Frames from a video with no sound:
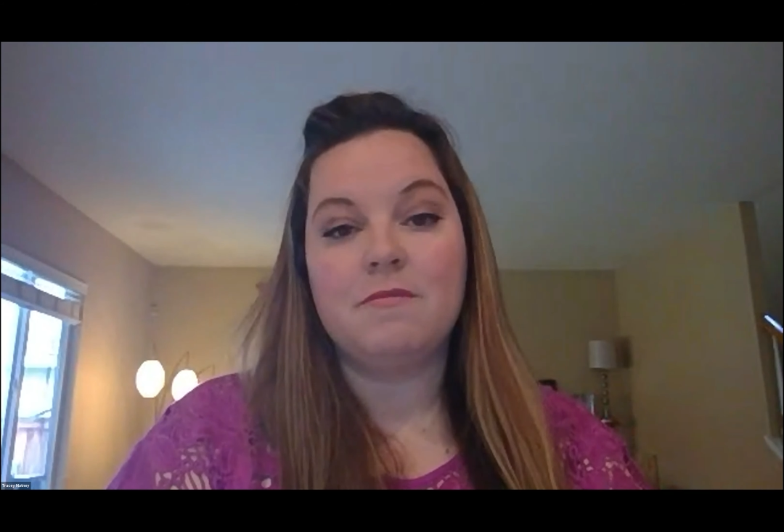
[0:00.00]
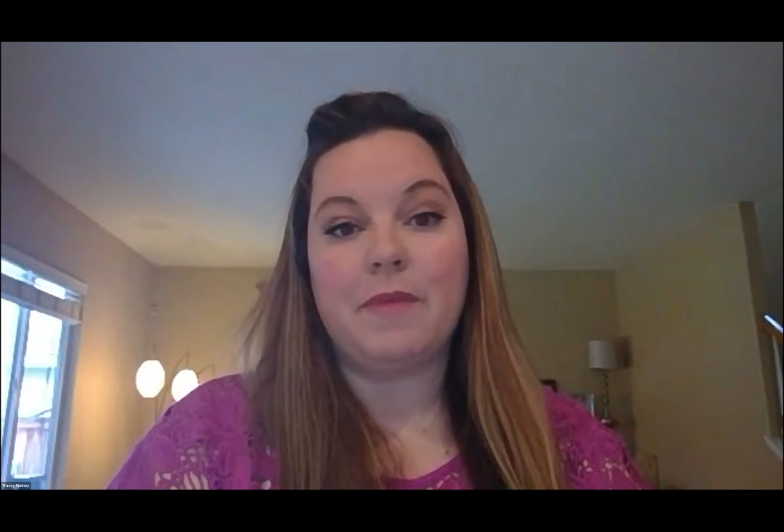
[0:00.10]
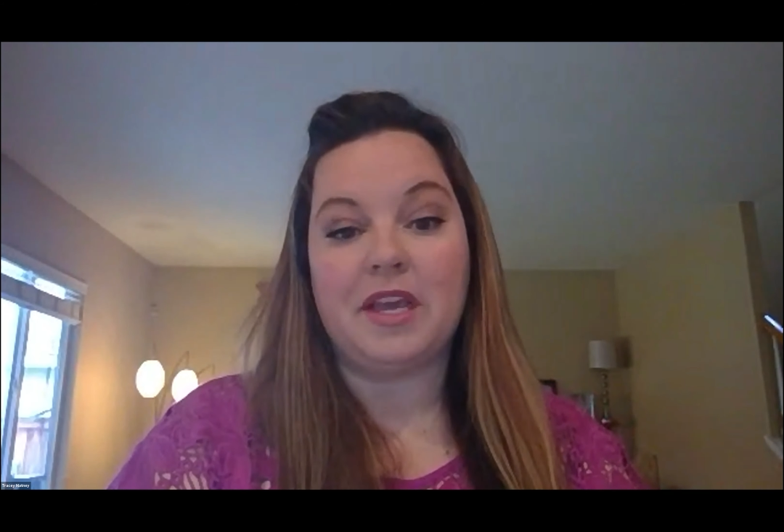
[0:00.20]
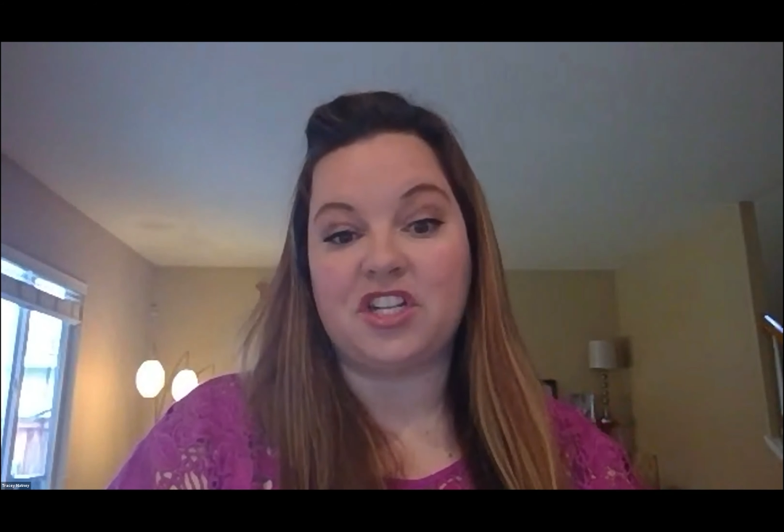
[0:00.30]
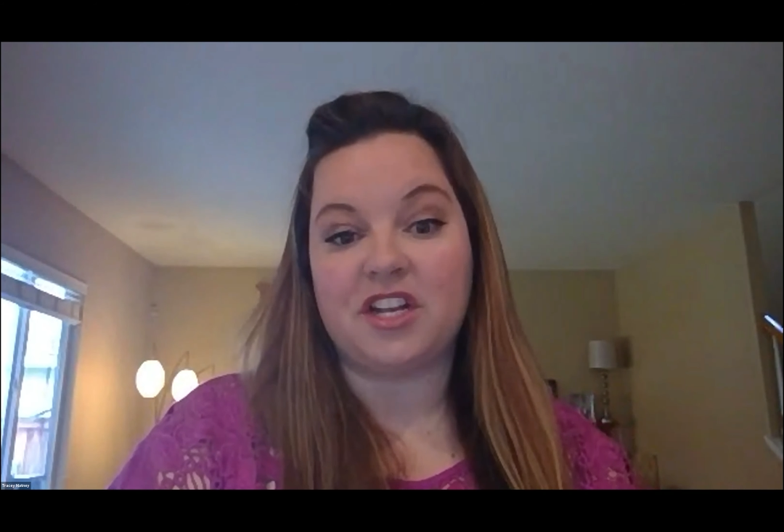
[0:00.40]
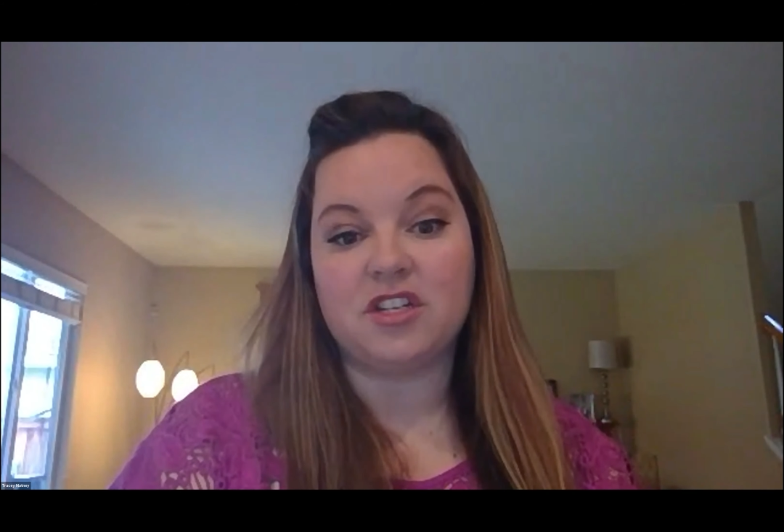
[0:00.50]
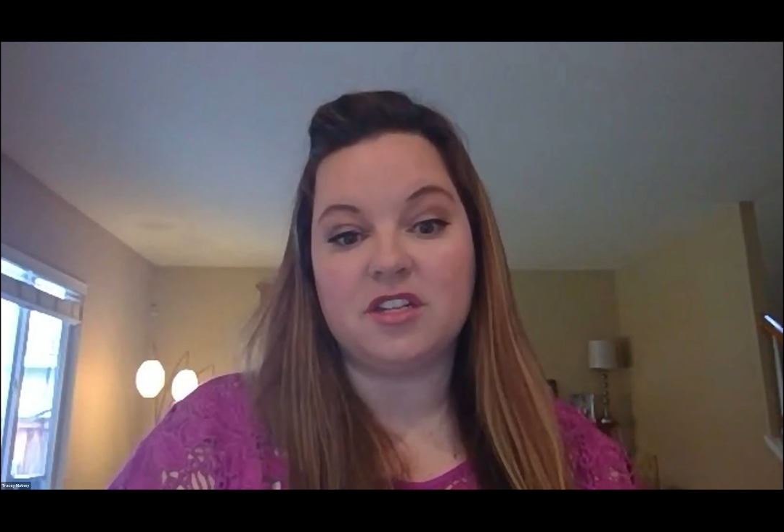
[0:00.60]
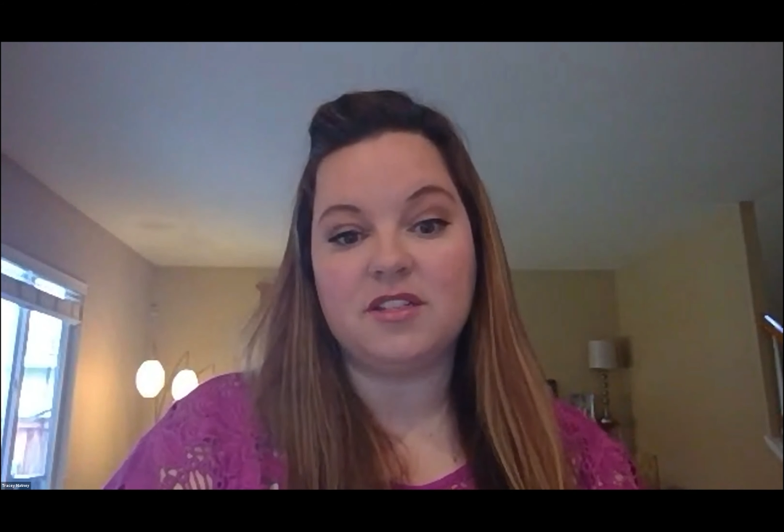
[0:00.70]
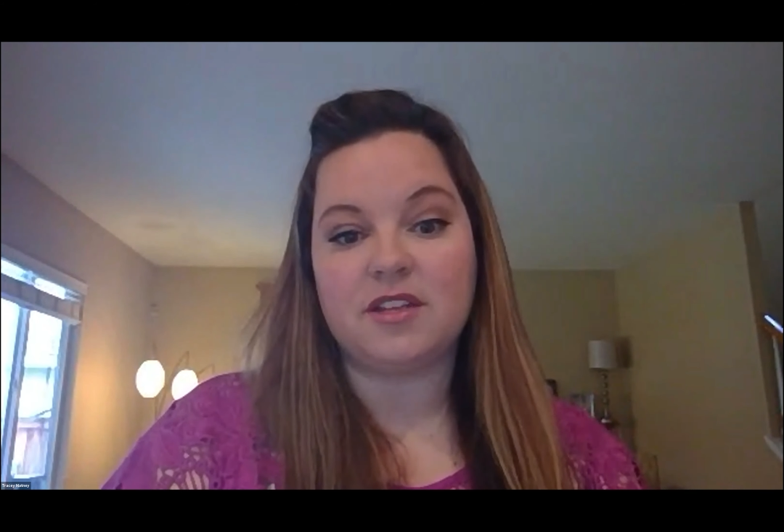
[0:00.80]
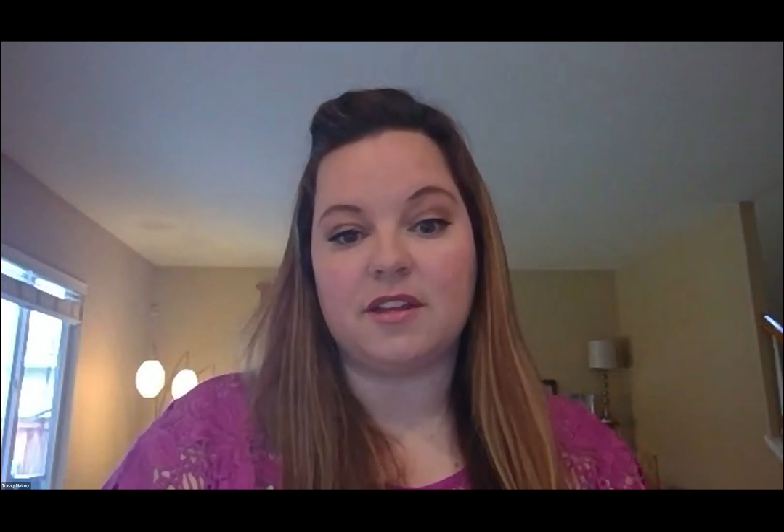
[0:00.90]
make
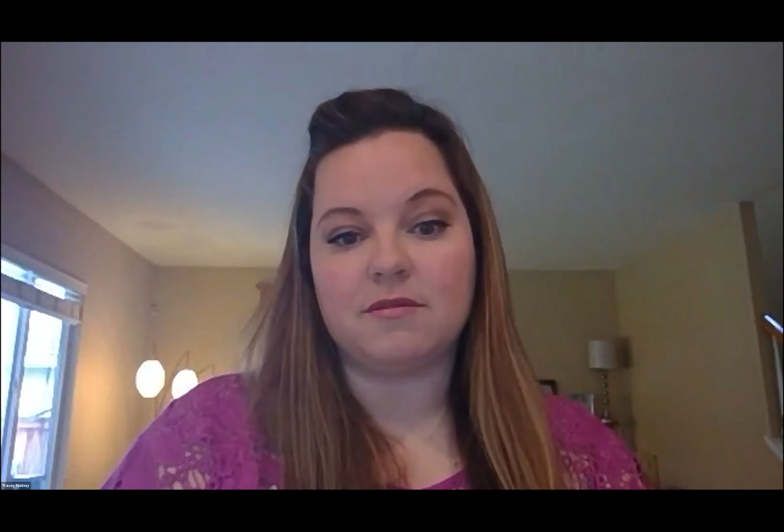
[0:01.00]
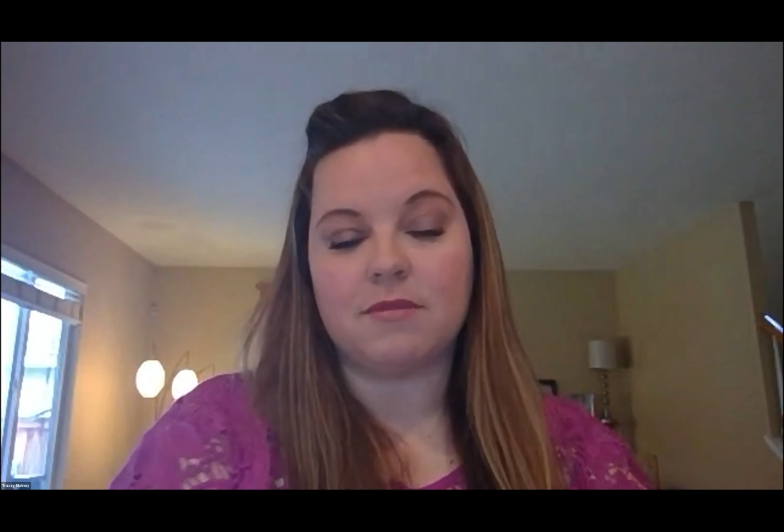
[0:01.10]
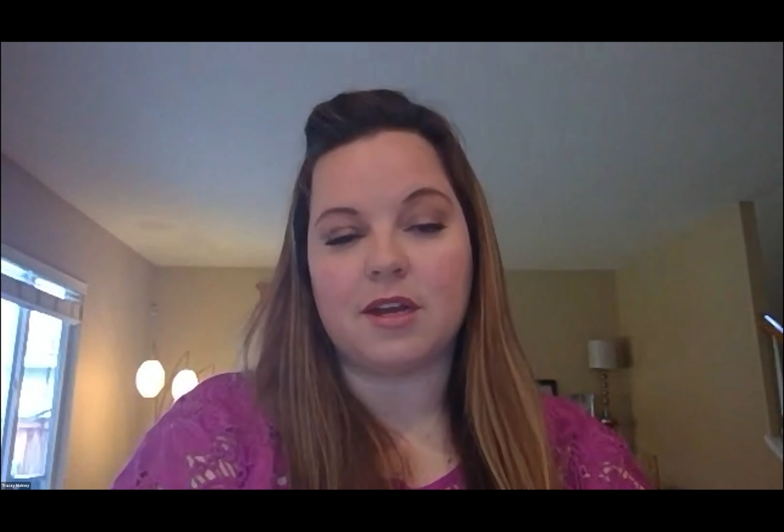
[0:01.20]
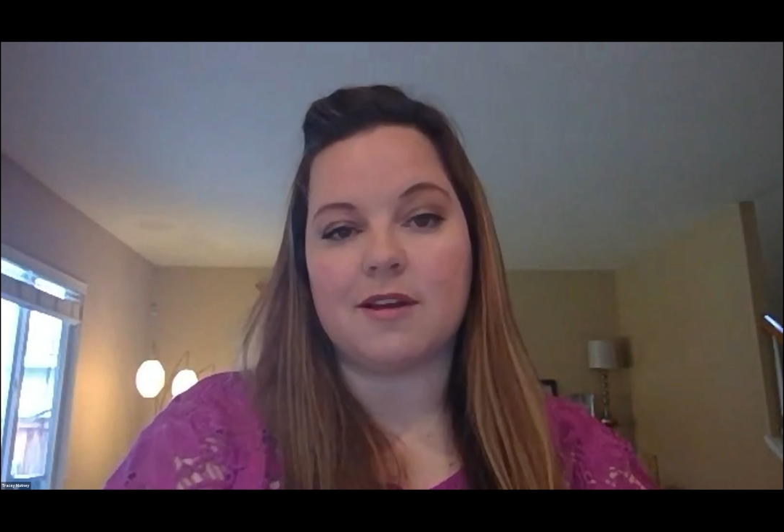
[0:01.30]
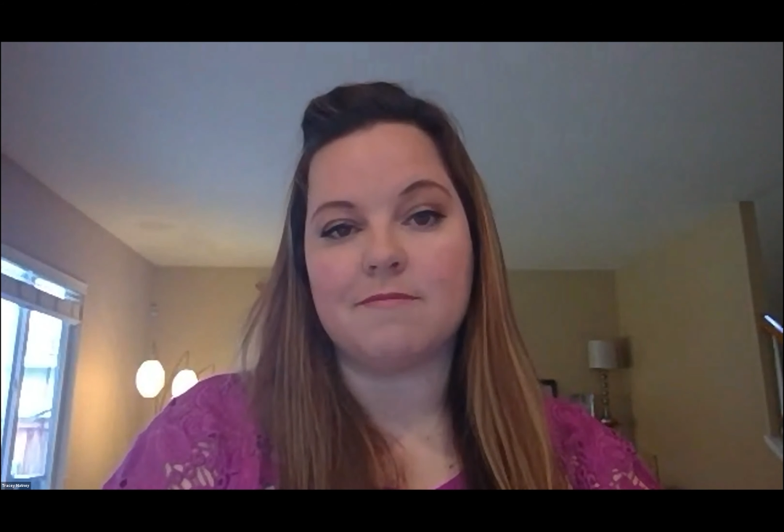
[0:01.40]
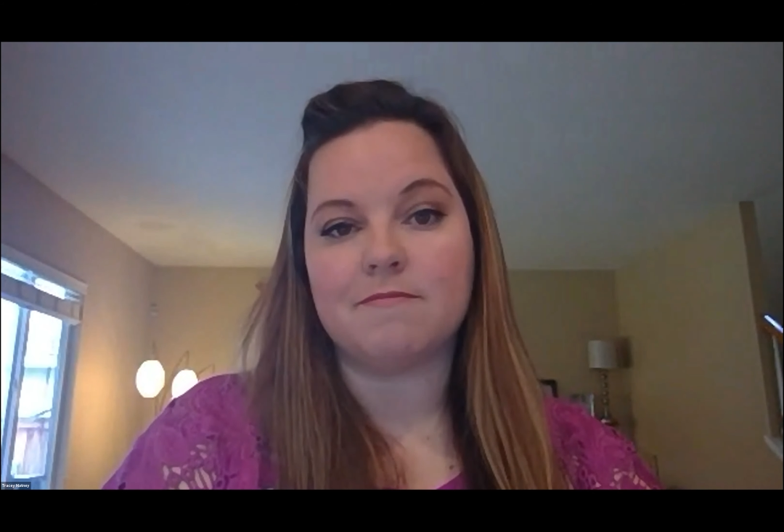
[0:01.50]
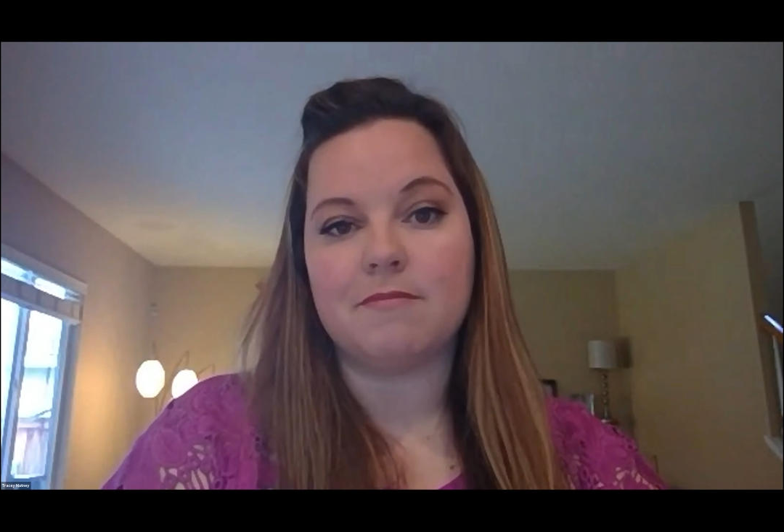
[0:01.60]
changes and um,